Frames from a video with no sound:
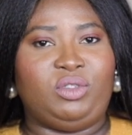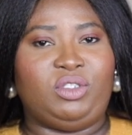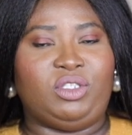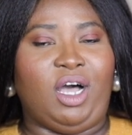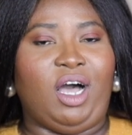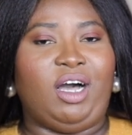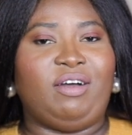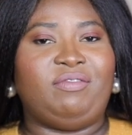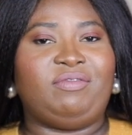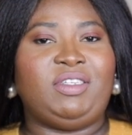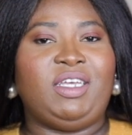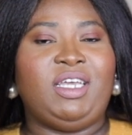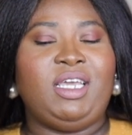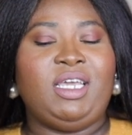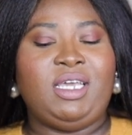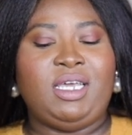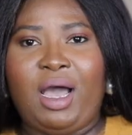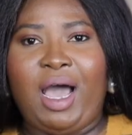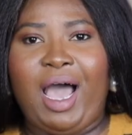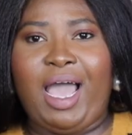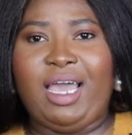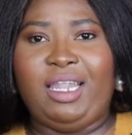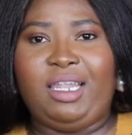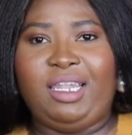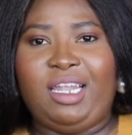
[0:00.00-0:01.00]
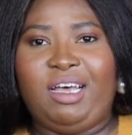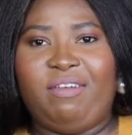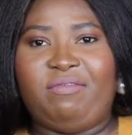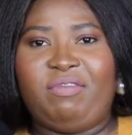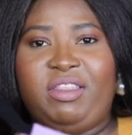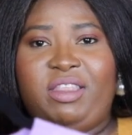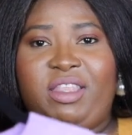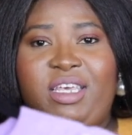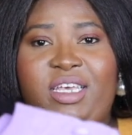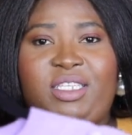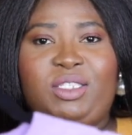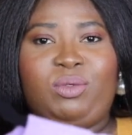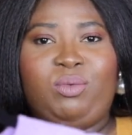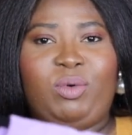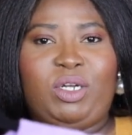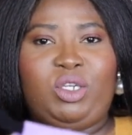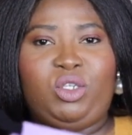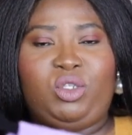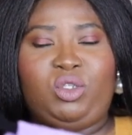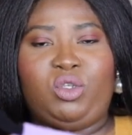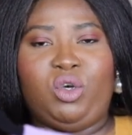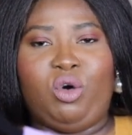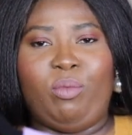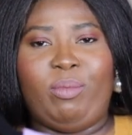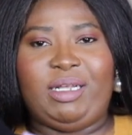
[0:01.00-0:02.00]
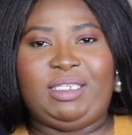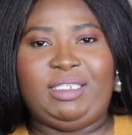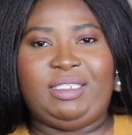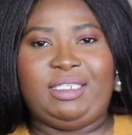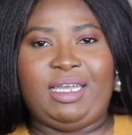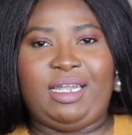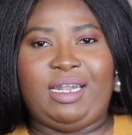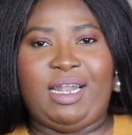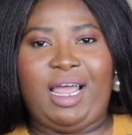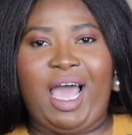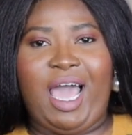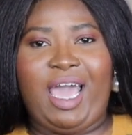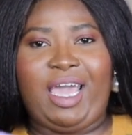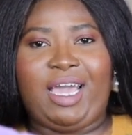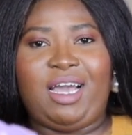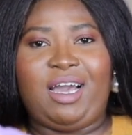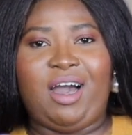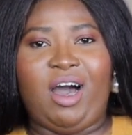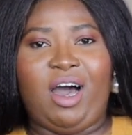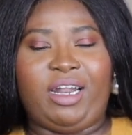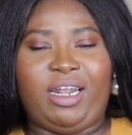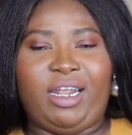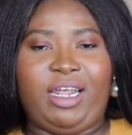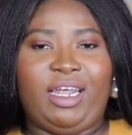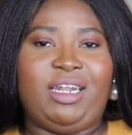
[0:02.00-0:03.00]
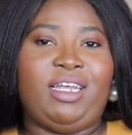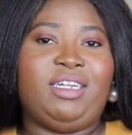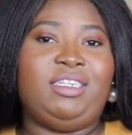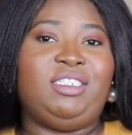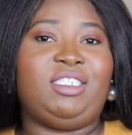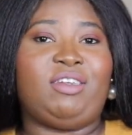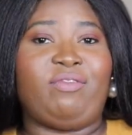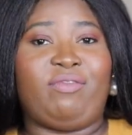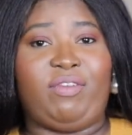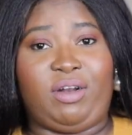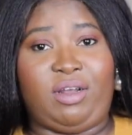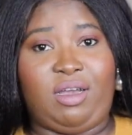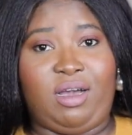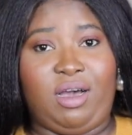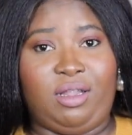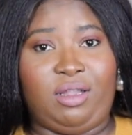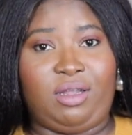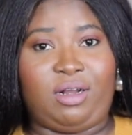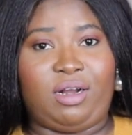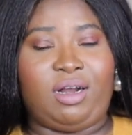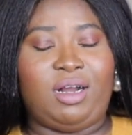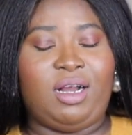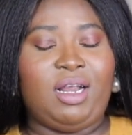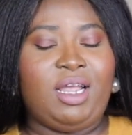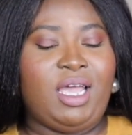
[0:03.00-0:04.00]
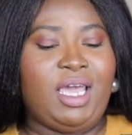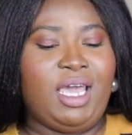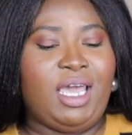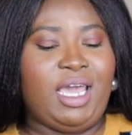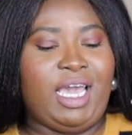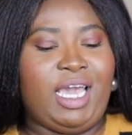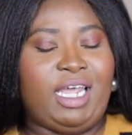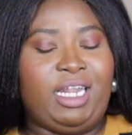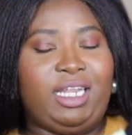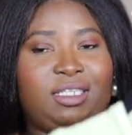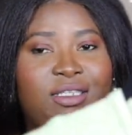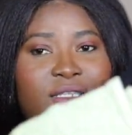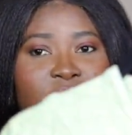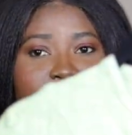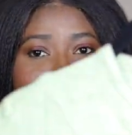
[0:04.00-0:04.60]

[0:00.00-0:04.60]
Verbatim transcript: soft. I love this one so much that I got it in a different color. And it's